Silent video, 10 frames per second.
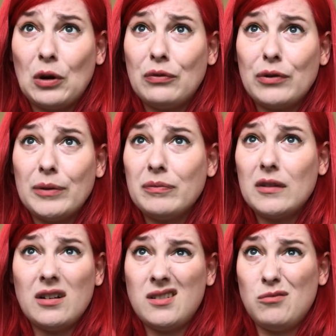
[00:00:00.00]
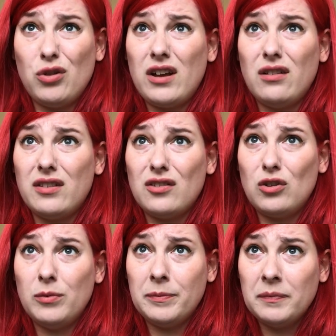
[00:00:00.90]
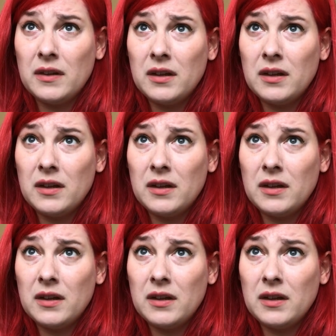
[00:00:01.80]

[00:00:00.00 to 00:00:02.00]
Go for it. I am not the healthiest human.